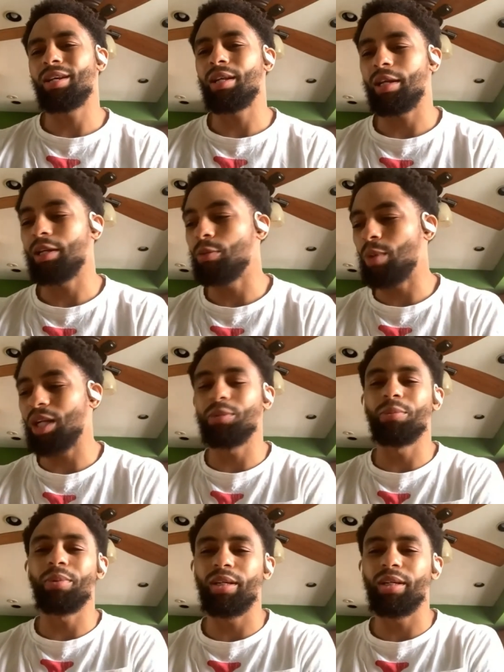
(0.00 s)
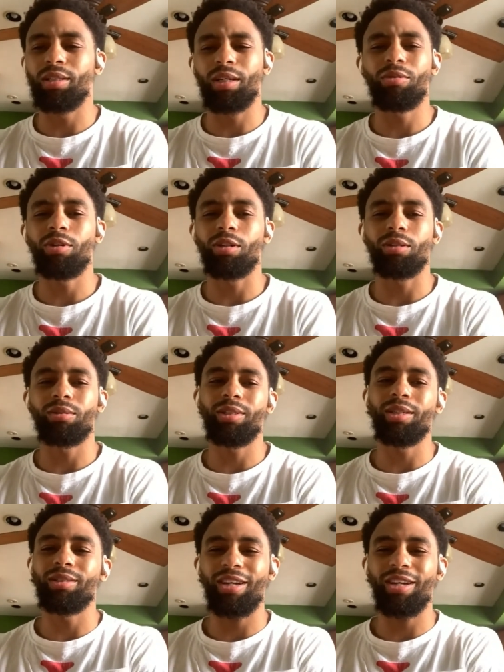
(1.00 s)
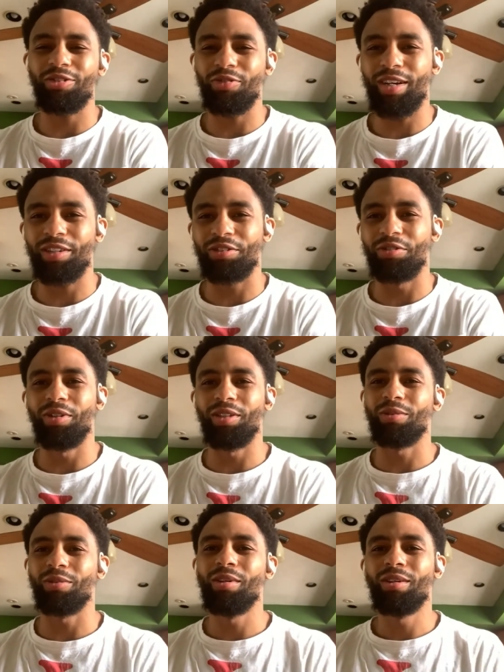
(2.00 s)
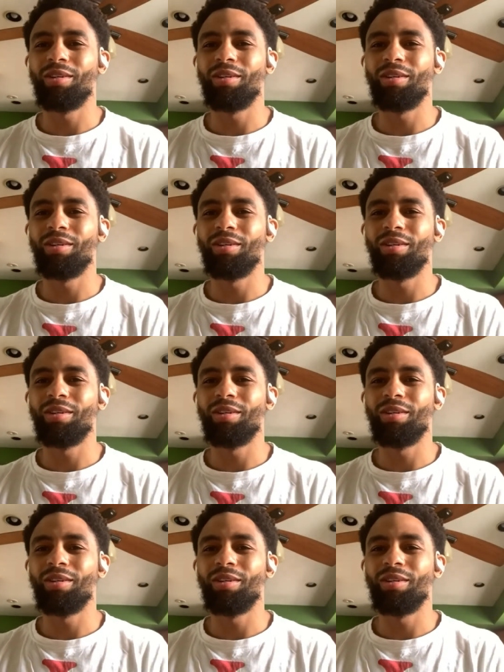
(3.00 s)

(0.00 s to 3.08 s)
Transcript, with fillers: damn, like he watched me play. He's like, you look 10 times faster. You look